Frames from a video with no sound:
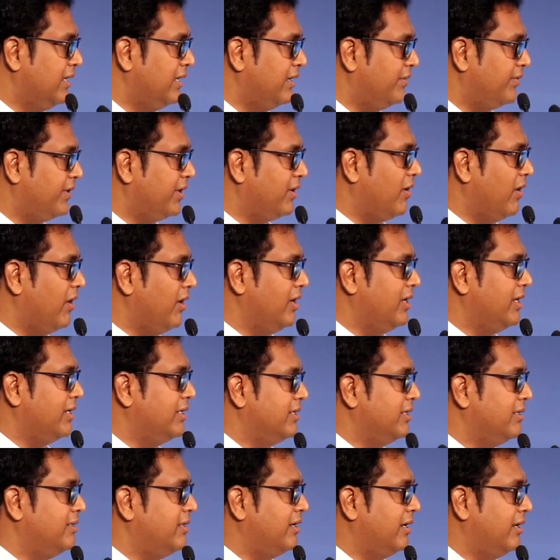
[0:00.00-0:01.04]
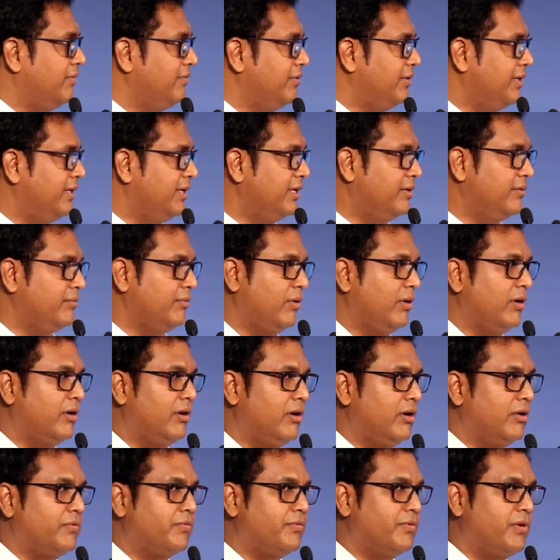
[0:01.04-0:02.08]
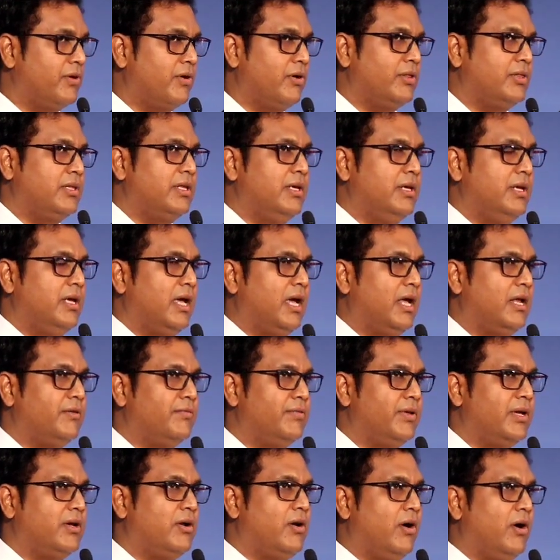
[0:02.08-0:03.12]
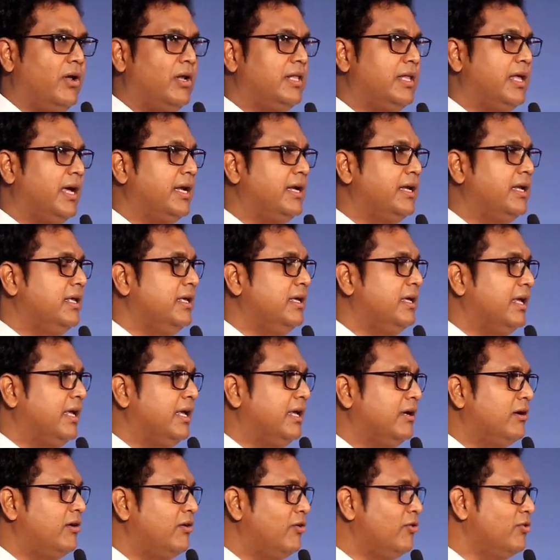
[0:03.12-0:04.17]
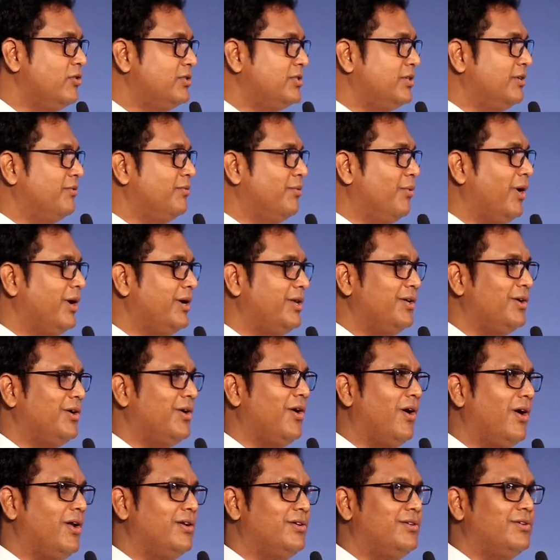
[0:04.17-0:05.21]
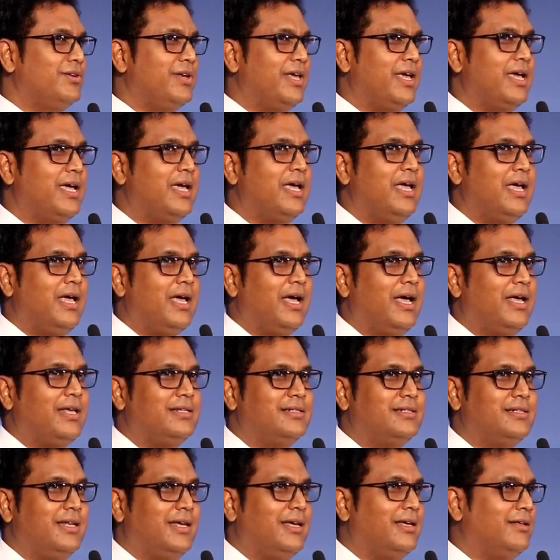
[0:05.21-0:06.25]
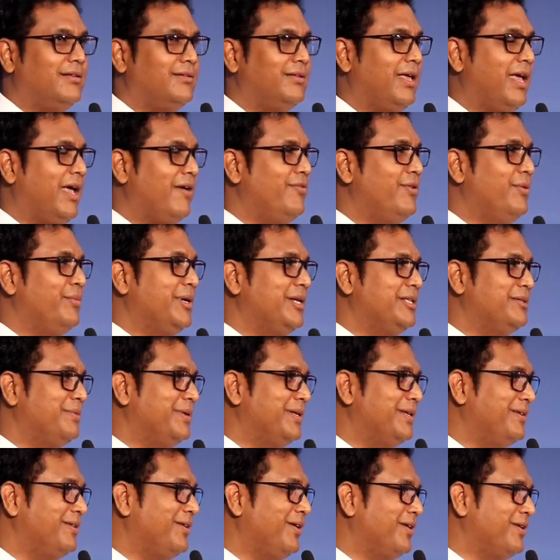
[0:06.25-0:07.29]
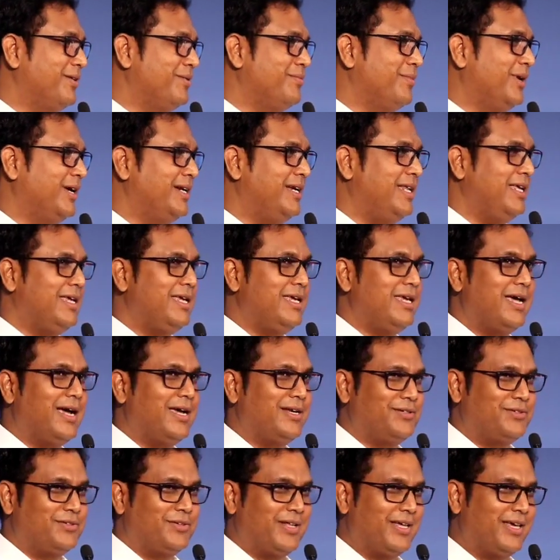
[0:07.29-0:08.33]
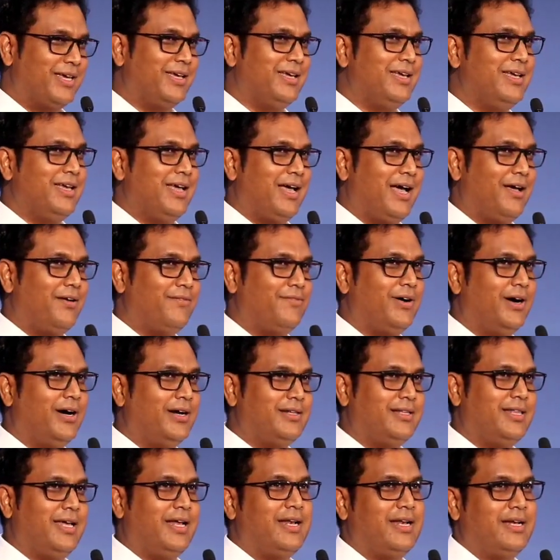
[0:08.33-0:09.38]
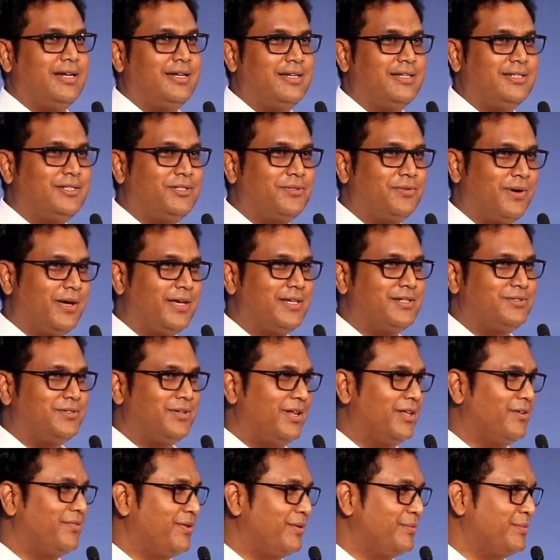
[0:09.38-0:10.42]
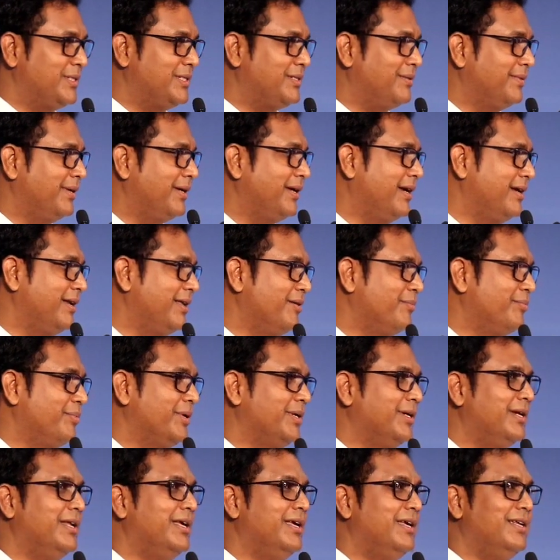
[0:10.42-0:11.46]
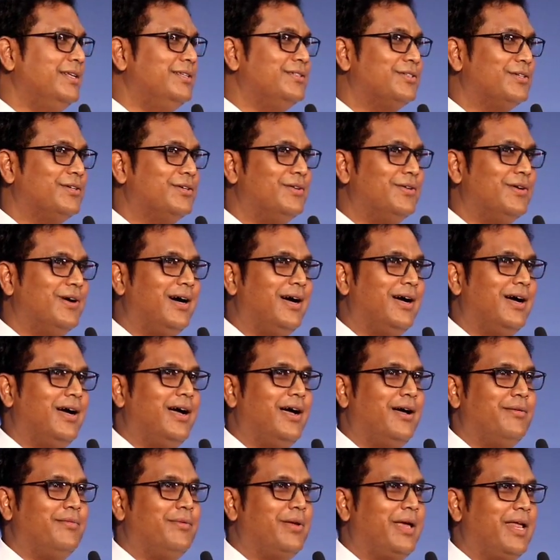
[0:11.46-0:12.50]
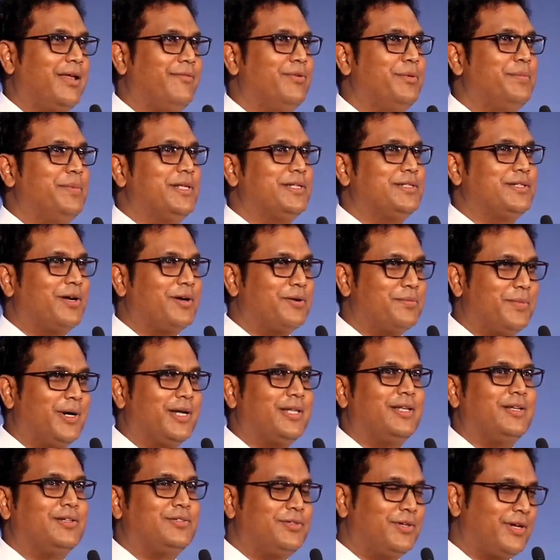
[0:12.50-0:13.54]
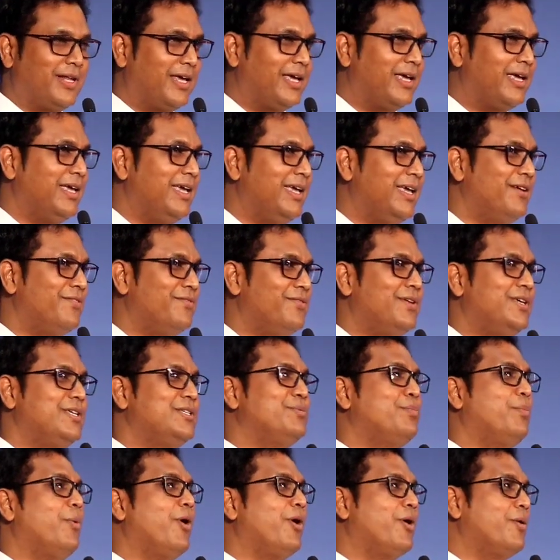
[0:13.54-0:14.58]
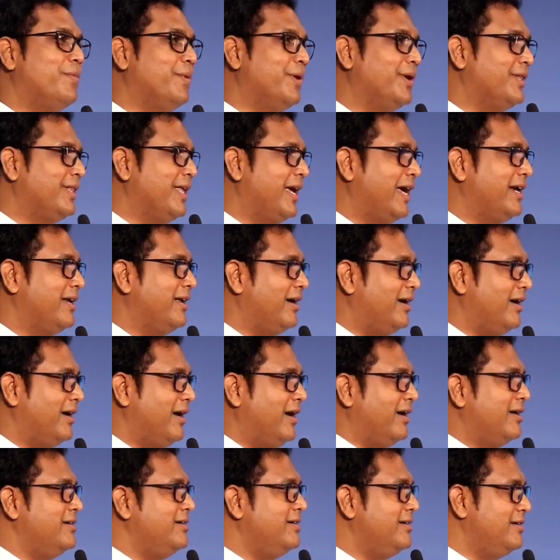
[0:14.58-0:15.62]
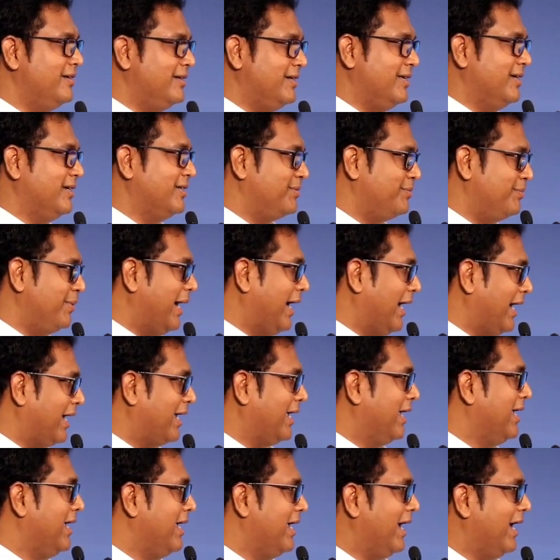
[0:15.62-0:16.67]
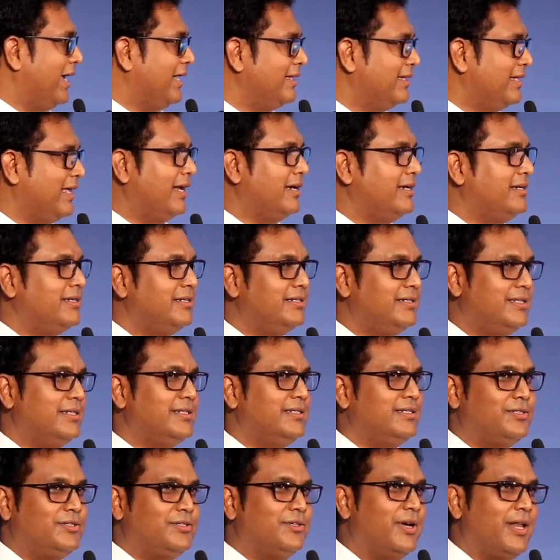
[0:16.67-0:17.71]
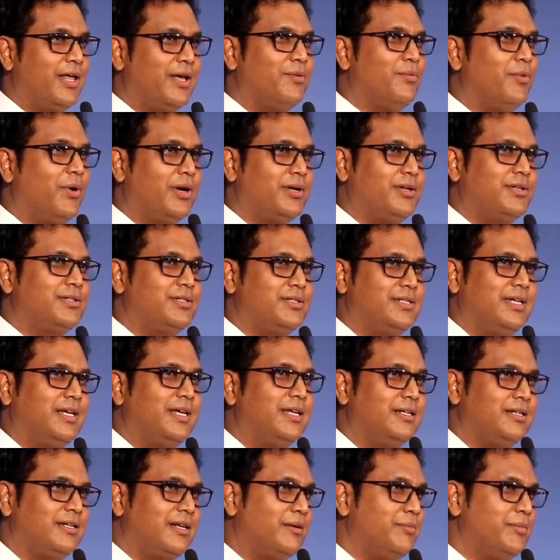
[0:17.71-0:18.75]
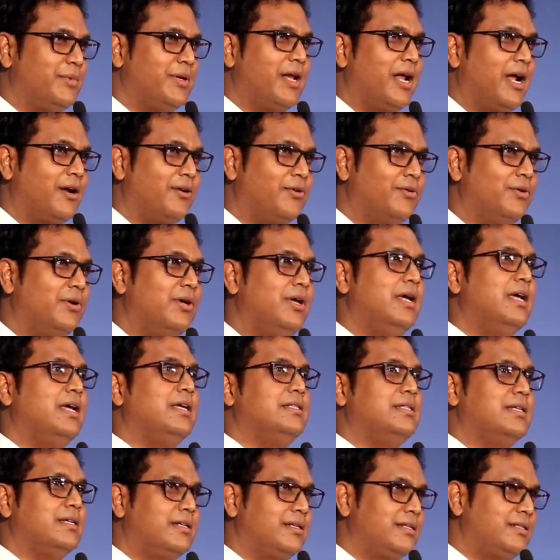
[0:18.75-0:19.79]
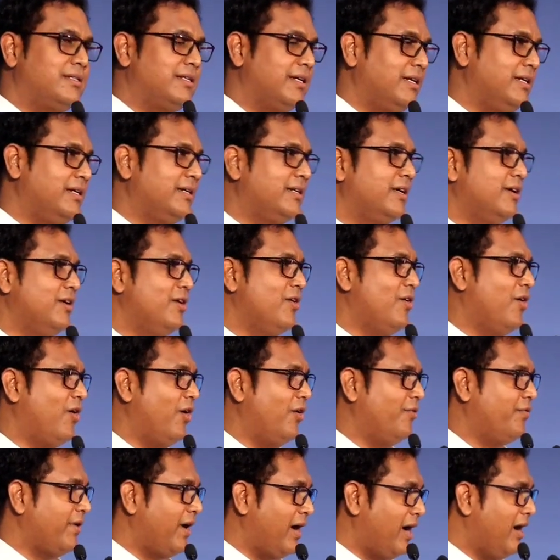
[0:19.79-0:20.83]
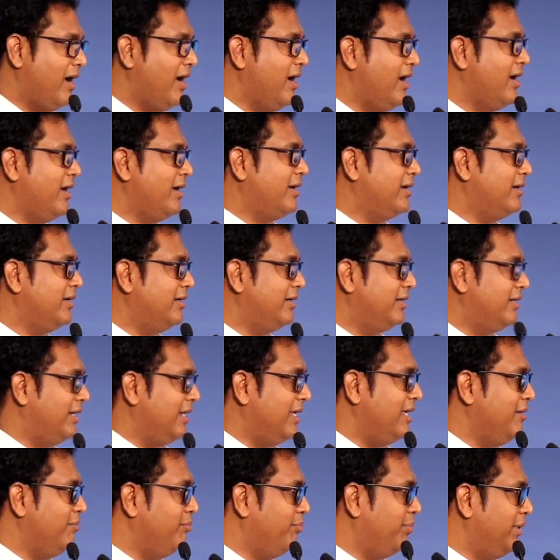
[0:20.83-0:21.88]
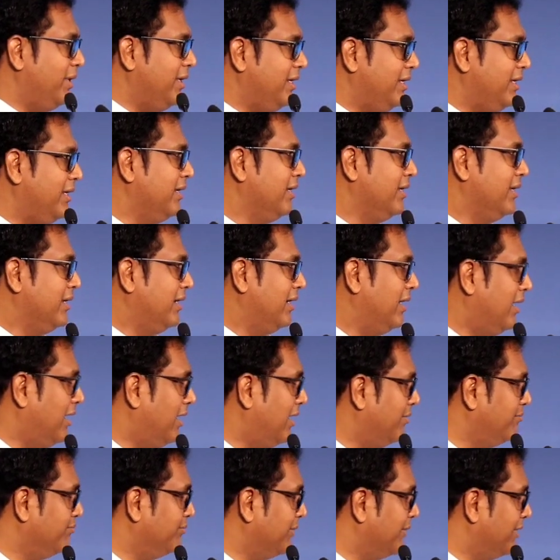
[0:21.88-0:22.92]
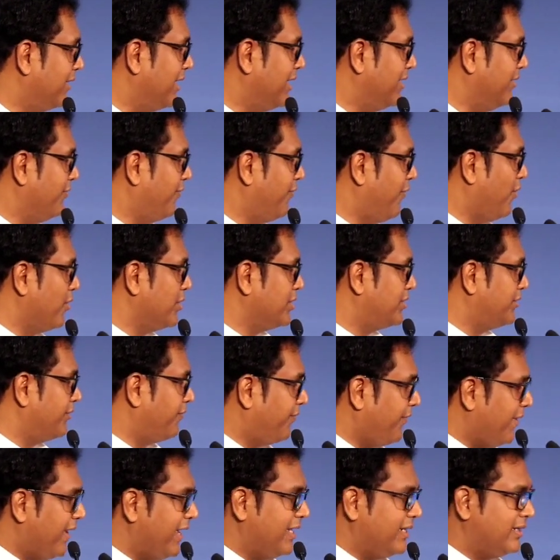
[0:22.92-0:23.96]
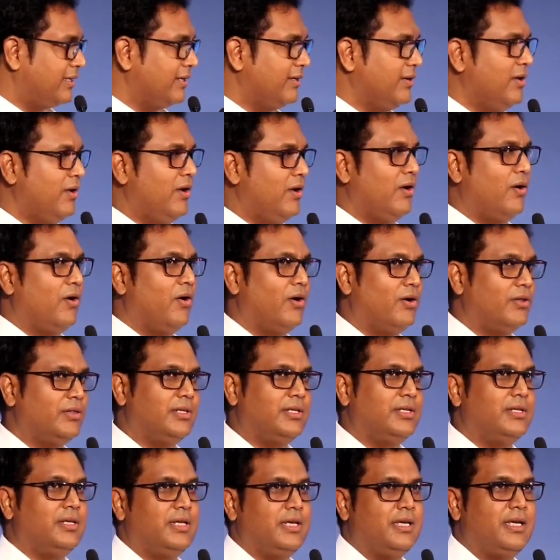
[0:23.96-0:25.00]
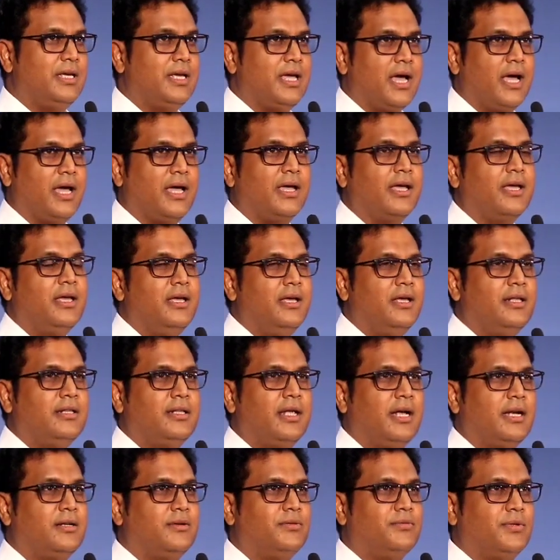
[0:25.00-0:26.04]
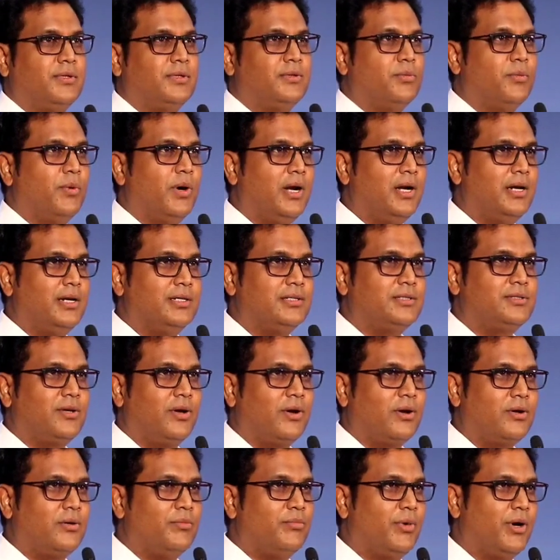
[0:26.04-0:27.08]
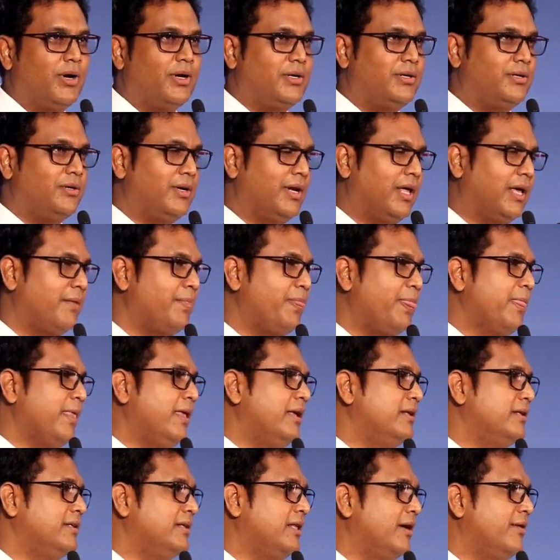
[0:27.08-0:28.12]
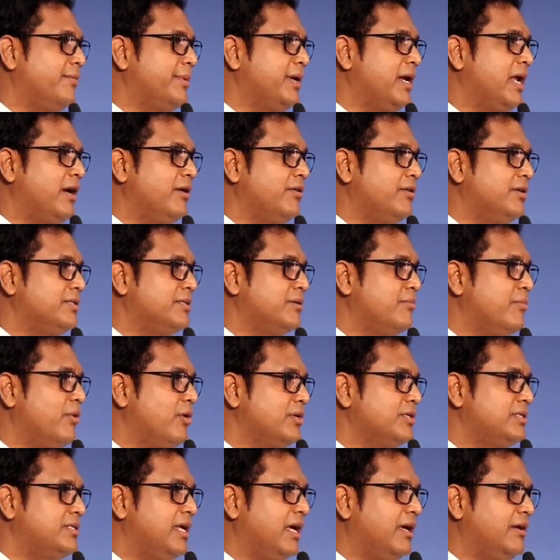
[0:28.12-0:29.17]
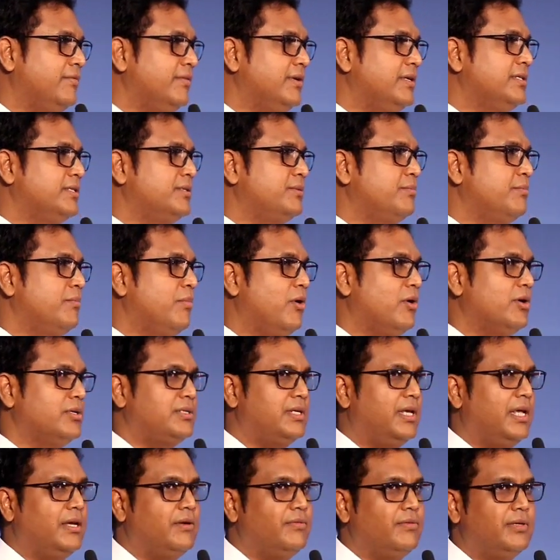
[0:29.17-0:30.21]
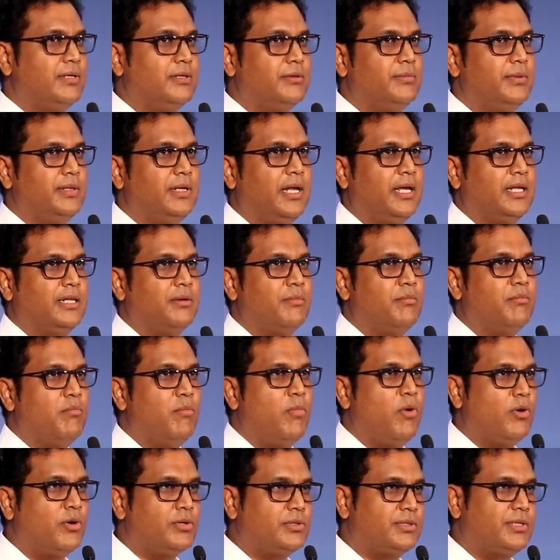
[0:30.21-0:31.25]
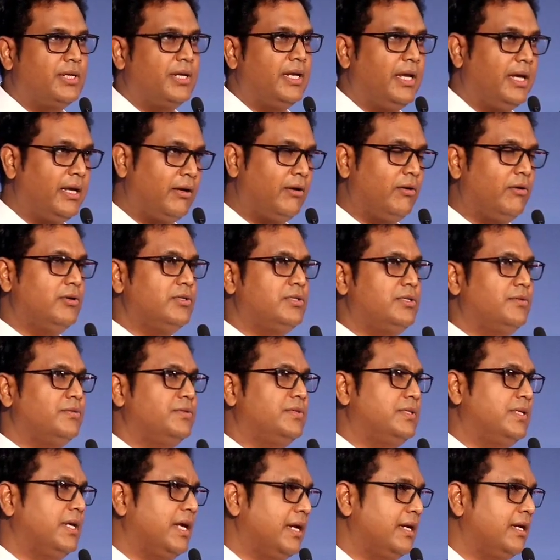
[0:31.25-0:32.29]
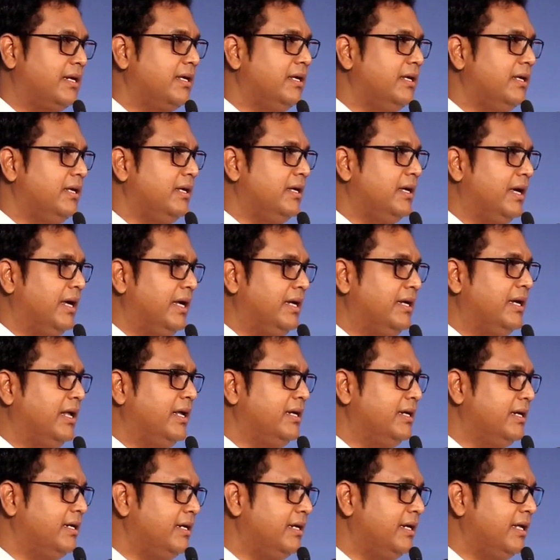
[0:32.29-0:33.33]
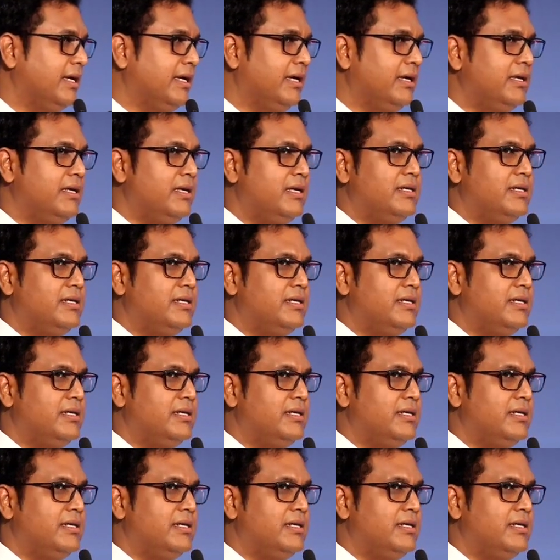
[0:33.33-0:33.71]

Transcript: We call it the Dravidian model of growth and we call that inclusive, what you call today, as, everybody's been talking about DEI today. I've heard that at least twice today from Mr. Kanyapan. So uh, uh, everybody's talking about that today. We spoke about that a hundred years back and that this today, what you see in Tamil Nadu is a result of our deeply um, reinforced faith on the DEI that the world is talking about today. Tamil Nadu is the most diverse, most equitable, and the most inclusive state in, in India.